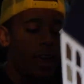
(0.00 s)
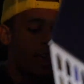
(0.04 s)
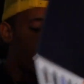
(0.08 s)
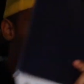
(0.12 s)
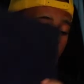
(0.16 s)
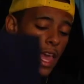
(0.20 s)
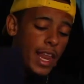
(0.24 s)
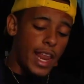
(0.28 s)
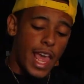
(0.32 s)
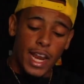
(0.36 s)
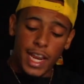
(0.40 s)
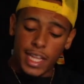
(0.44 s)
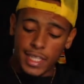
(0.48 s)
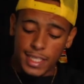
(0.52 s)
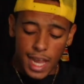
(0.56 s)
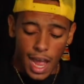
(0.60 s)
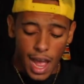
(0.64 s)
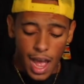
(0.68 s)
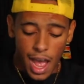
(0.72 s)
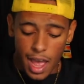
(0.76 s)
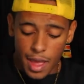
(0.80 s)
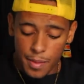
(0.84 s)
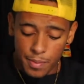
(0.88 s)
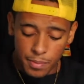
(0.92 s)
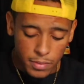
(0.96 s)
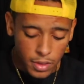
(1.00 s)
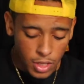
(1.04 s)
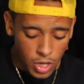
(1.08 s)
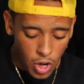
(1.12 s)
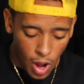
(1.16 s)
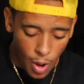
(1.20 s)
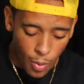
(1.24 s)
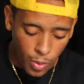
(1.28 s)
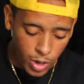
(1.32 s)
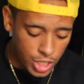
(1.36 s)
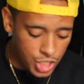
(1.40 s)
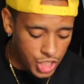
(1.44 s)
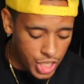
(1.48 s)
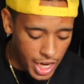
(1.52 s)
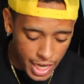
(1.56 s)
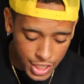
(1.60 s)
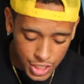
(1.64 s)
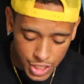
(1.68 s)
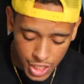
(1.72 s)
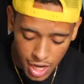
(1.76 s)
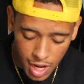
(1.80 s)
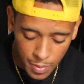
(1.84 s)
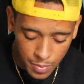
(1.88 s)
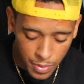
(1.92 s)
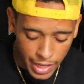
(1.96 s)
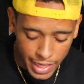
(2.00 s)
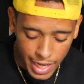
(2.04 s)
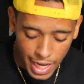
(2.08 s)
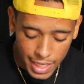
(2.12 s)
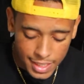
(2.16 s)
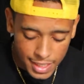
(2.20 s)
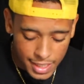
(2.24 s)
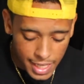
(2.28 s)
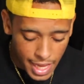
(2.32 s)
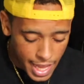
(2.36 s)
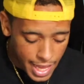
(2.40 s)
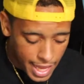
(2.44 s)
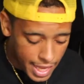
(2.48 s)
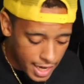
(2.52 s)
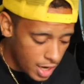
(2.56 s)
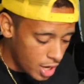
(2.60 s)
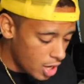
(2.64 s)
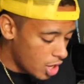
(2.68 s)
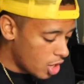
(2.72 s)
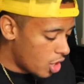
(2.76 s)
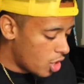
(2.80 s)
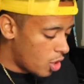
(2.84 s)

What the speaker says: and anytime, you know, I want to change it up like I said,